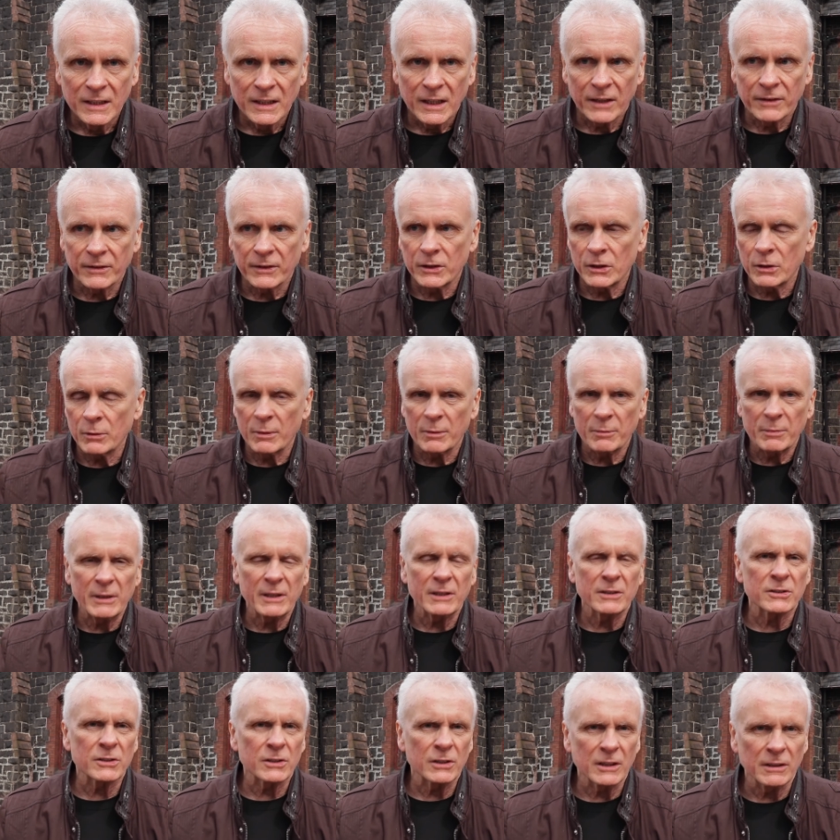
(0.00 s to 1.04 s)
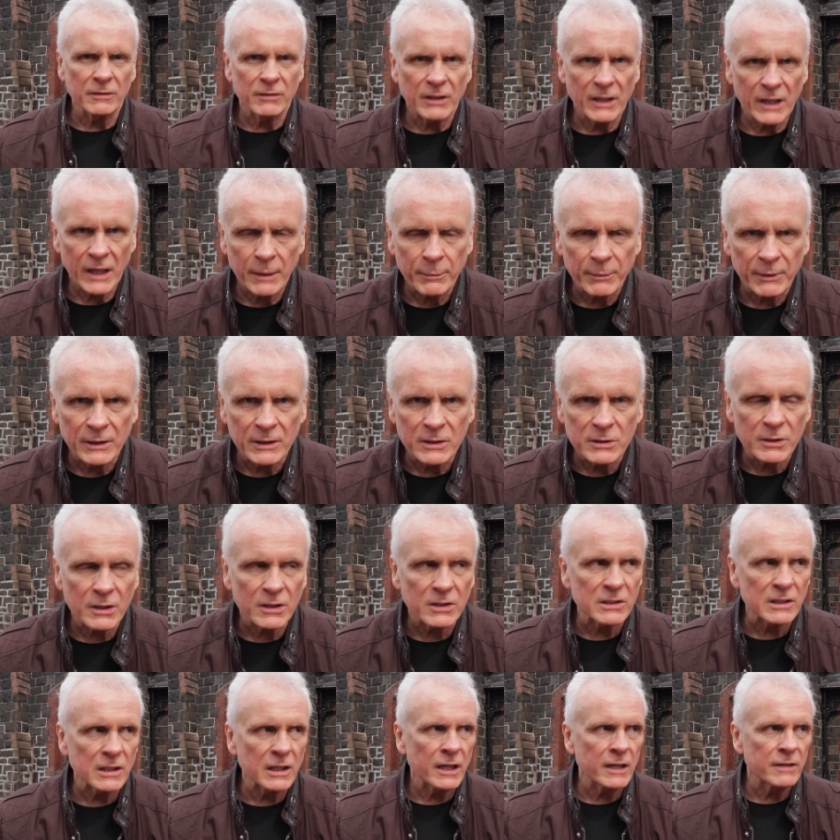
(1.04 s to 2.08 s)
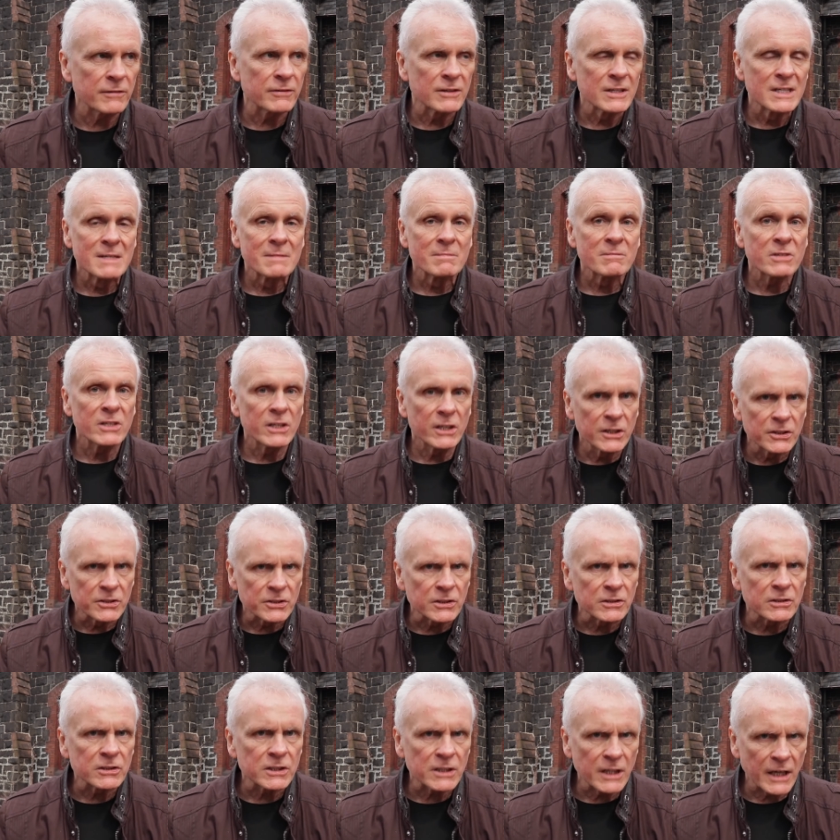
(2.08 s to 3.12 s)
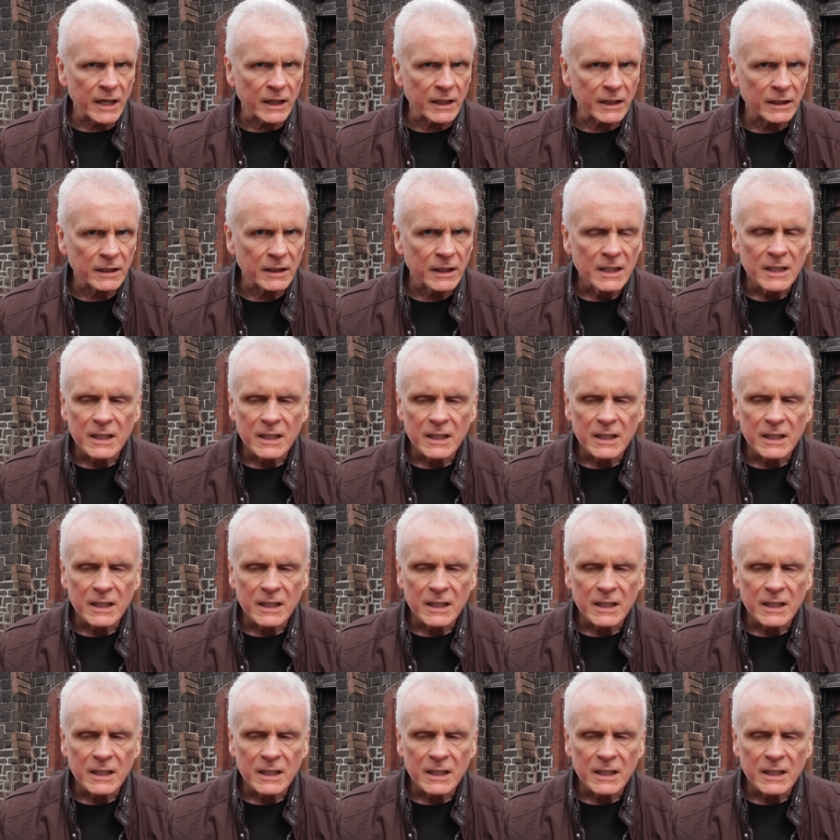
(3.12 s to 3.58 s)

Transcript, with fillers: and that human beings could even happen, is because life isn't static.